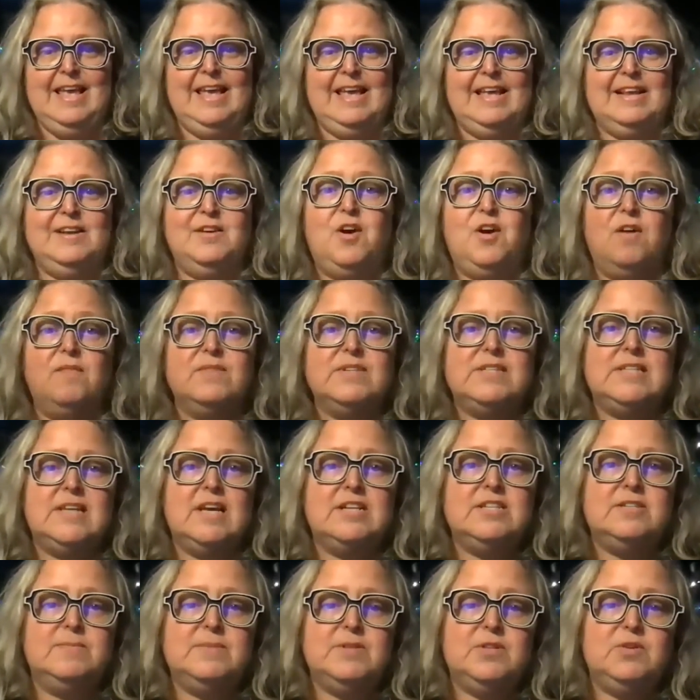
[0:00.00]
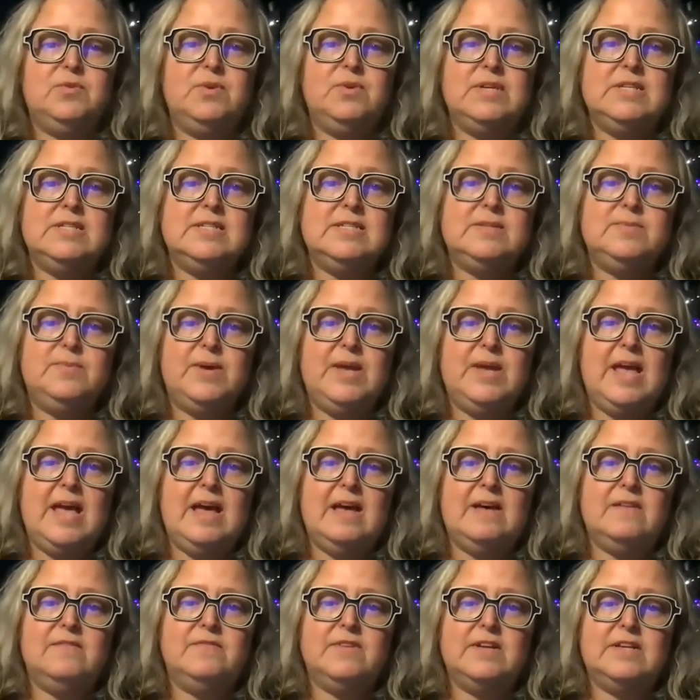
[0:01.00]
In conversation with Chris, we
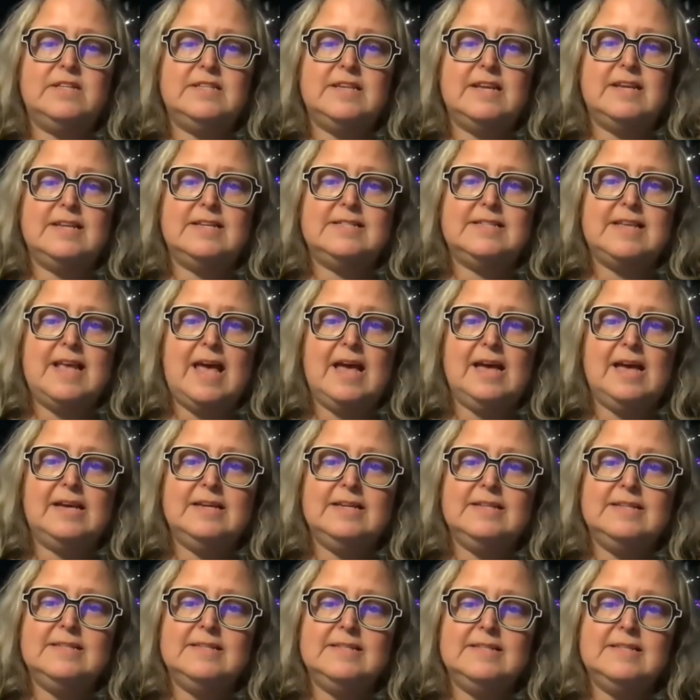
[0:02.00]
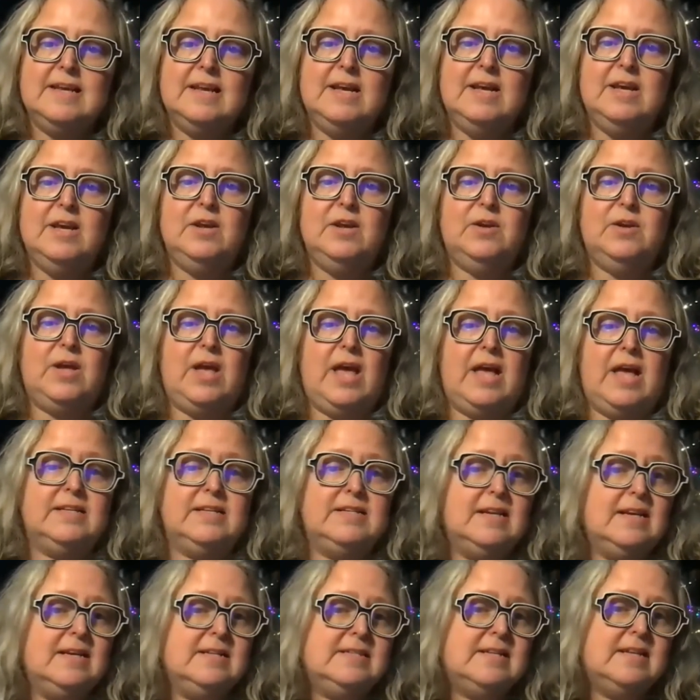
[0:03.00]
have Dennis Atkins, and
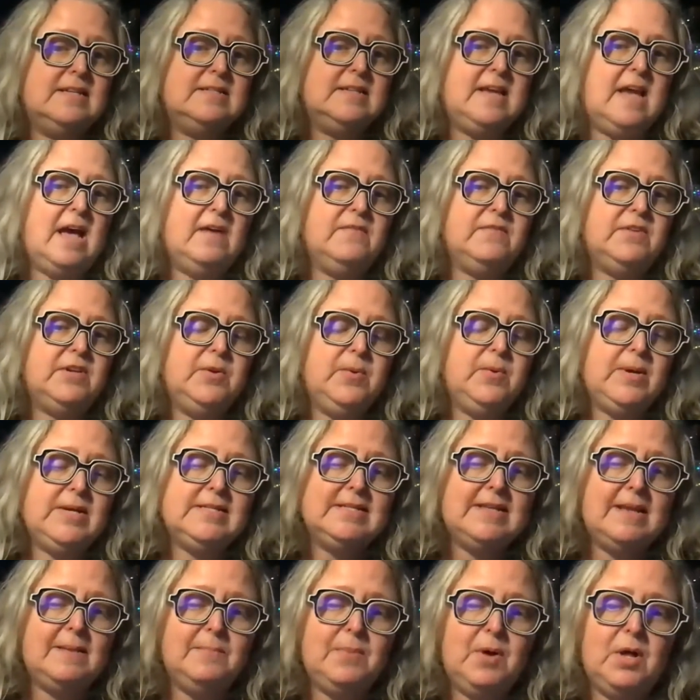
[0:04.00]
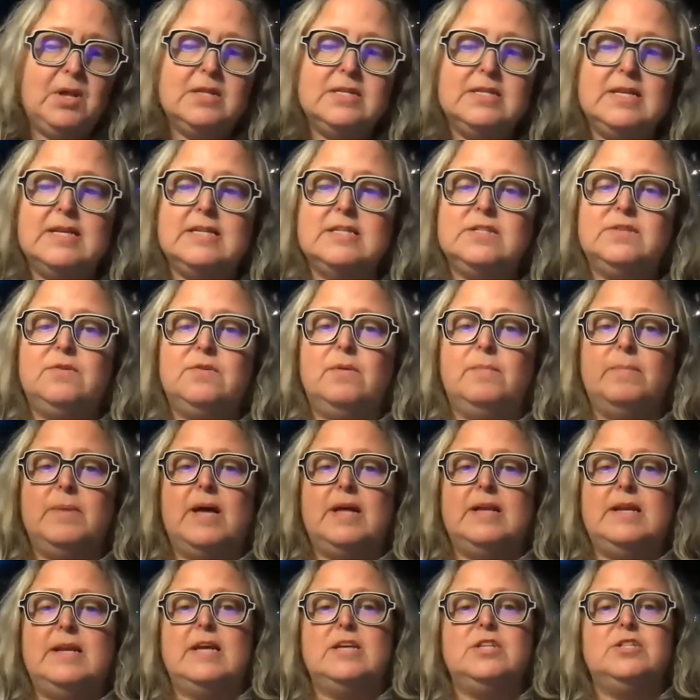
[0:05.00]
Dennis has covered Queensland politics from
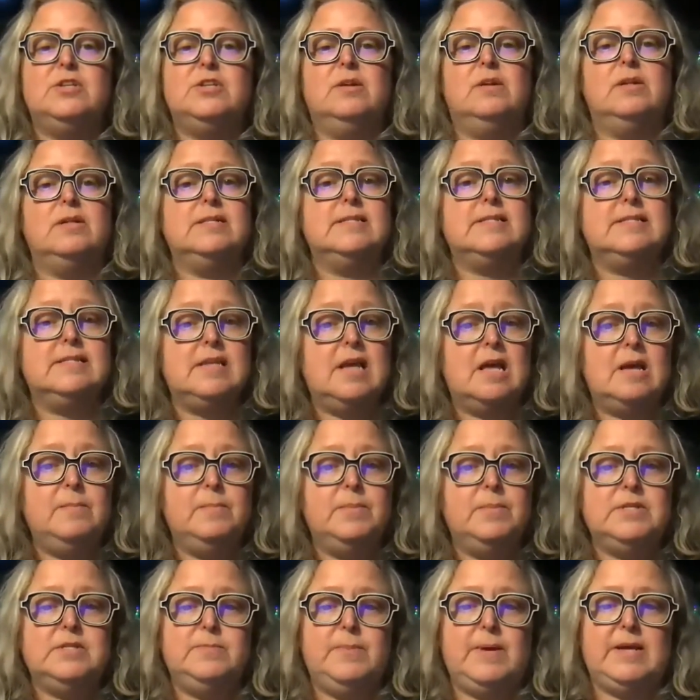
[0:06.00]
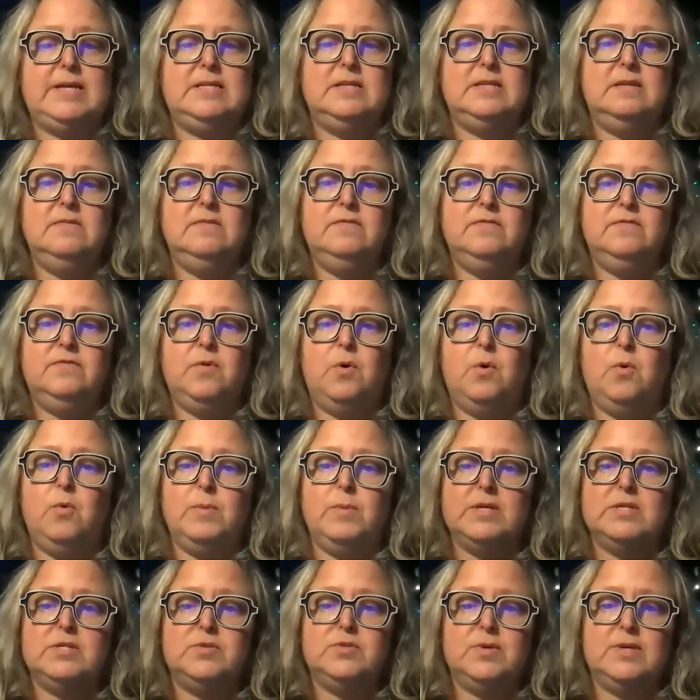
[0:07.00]
a national and state perspective for
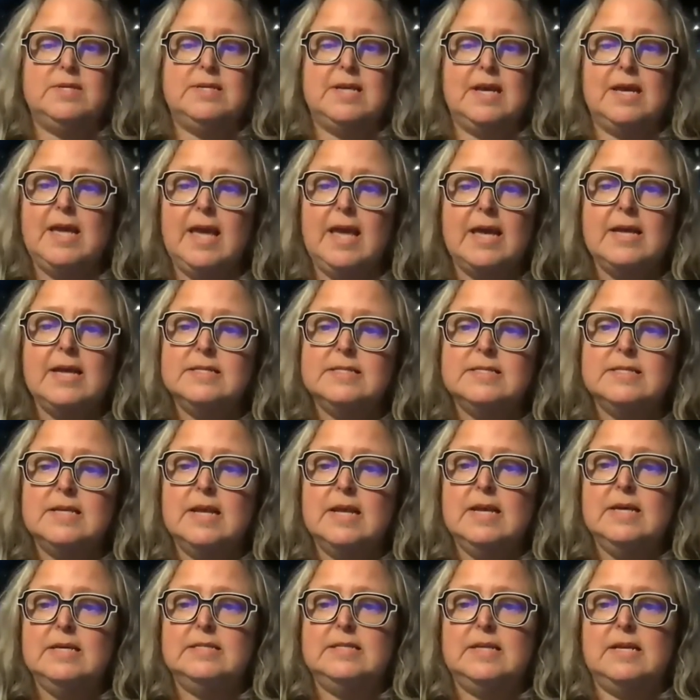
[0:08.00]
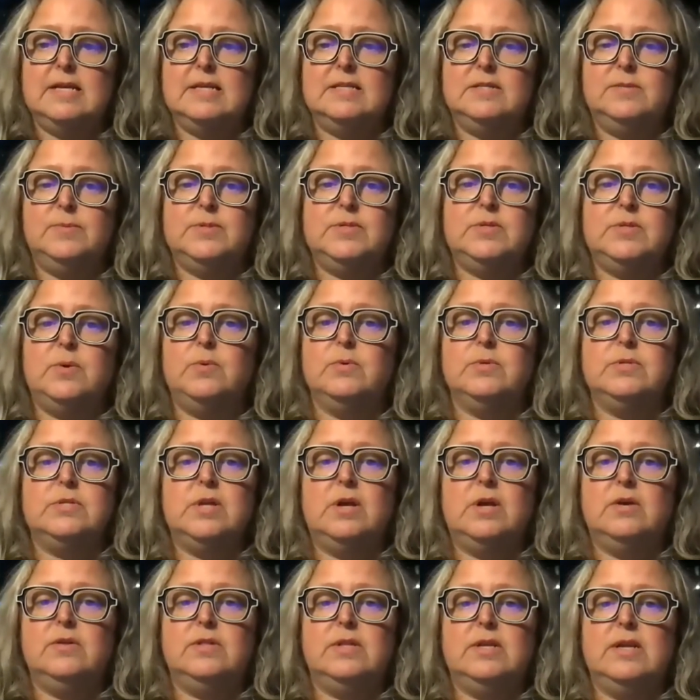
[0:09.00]
almost three decades. Dennis was
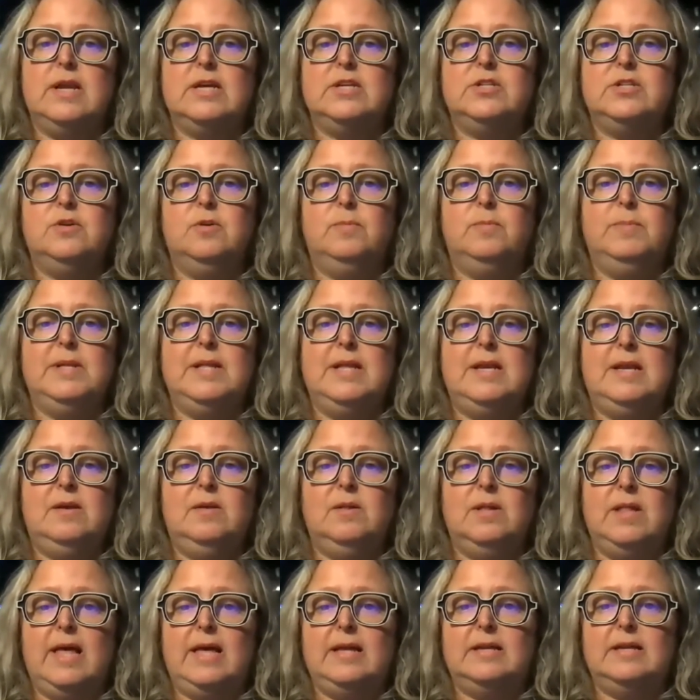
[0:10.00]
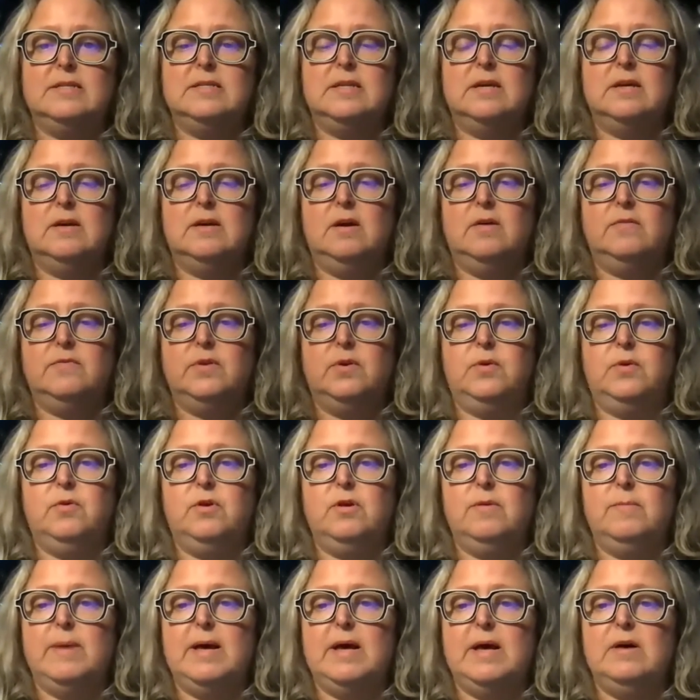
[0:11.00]
also the national political editor of the
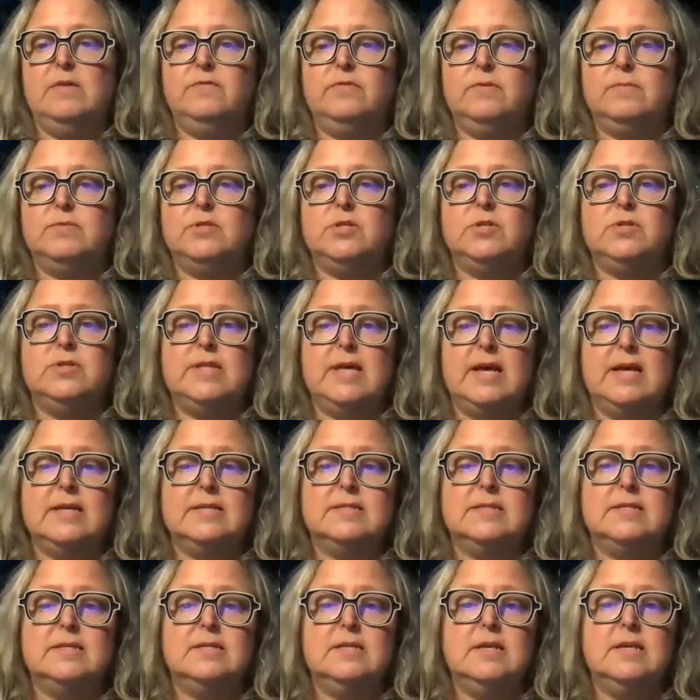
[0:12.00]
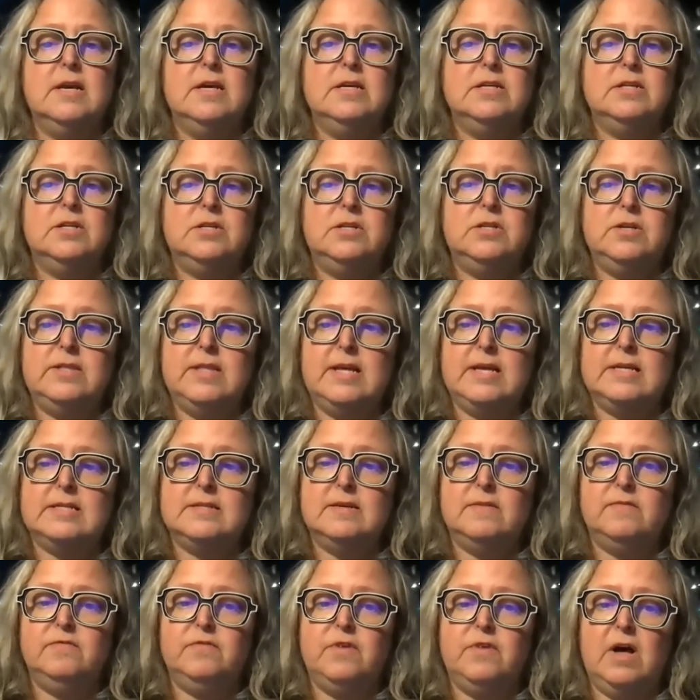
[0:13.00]
Courier Mail from 2000 to
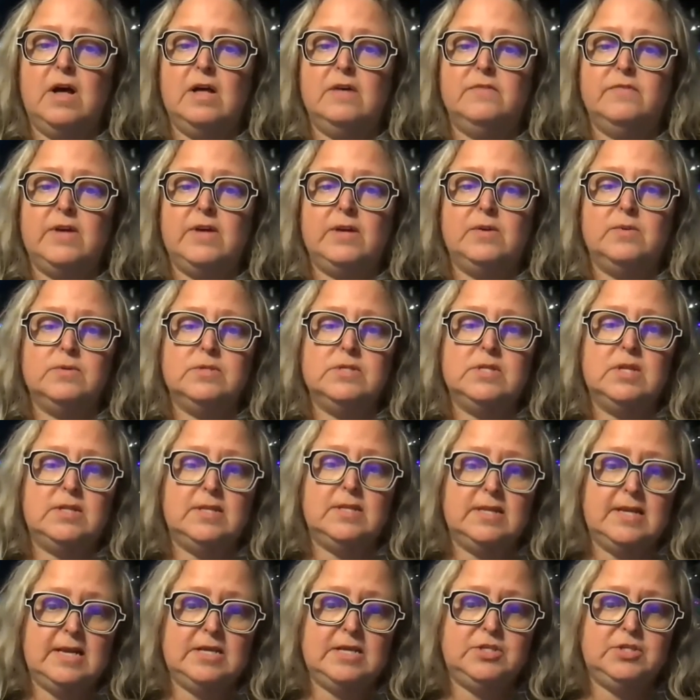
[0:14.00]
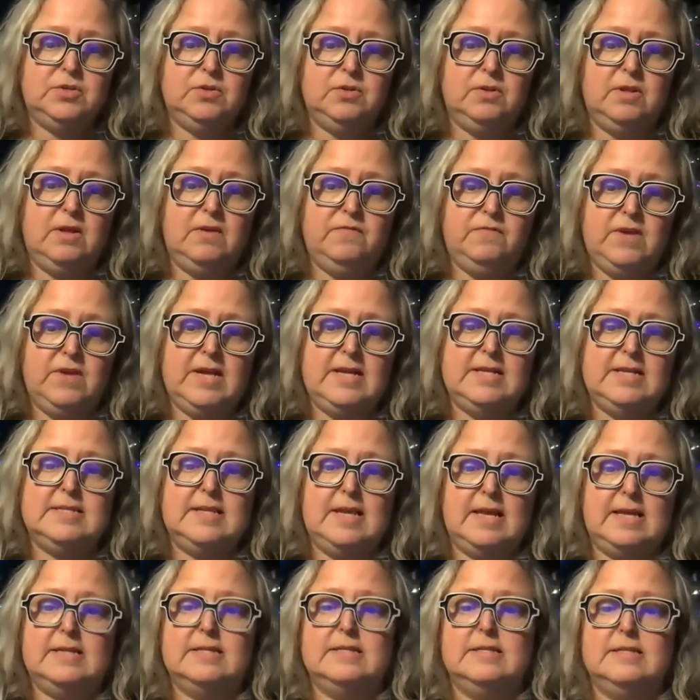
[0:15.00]
2005, and also the national affairs
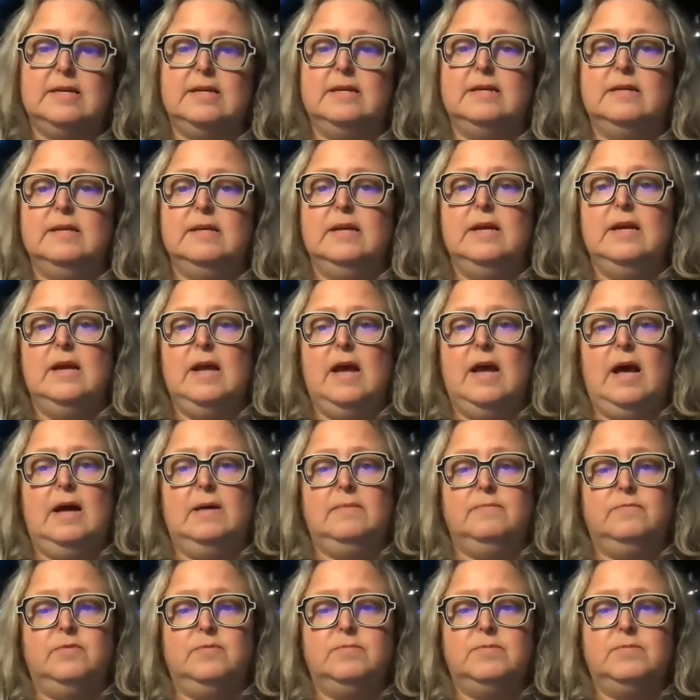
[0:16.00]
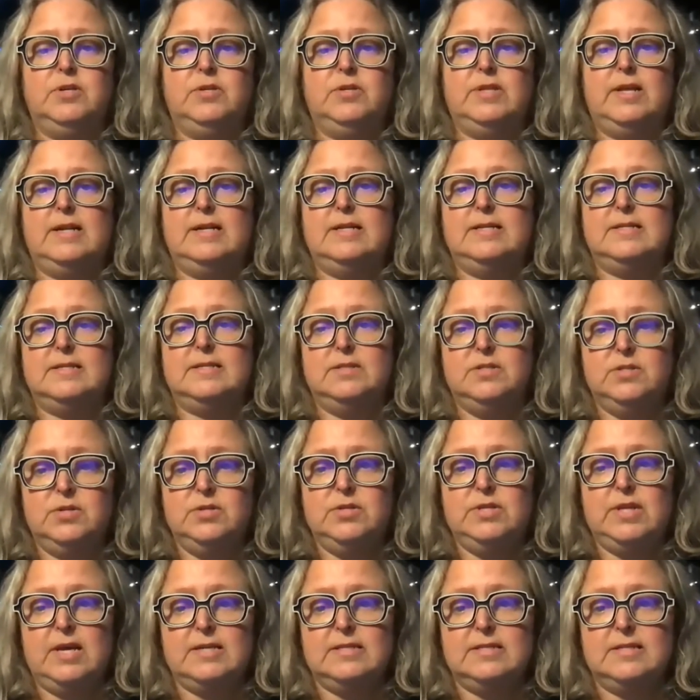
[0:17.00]
editor um, from 2000,
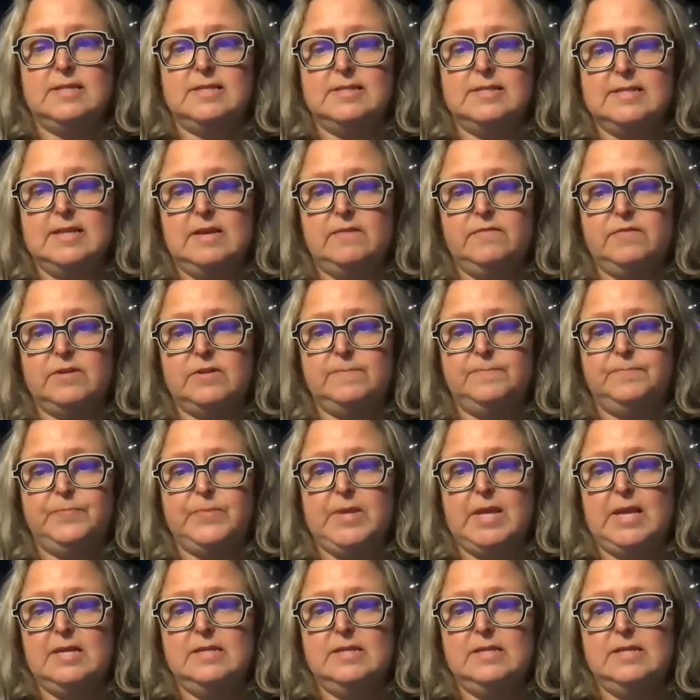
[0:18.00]
2007.